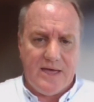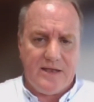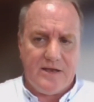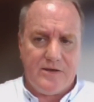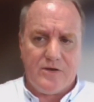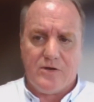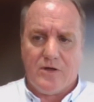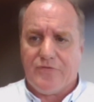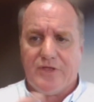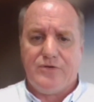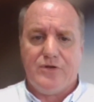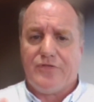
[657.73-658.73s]
not
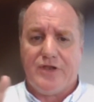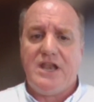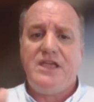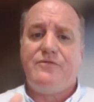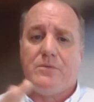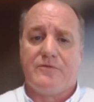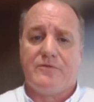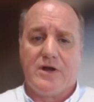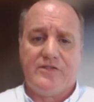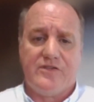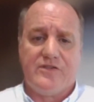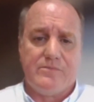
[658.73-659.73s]
that any form of
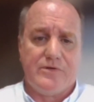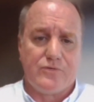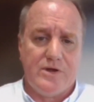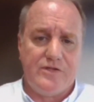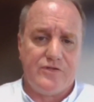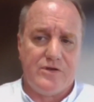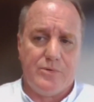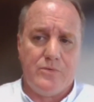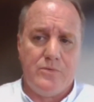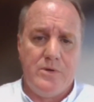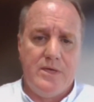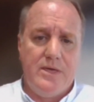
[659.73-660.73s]
racism is
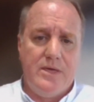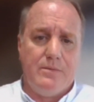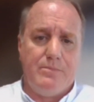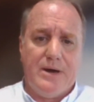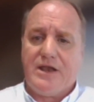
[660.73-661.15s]
reasonable, but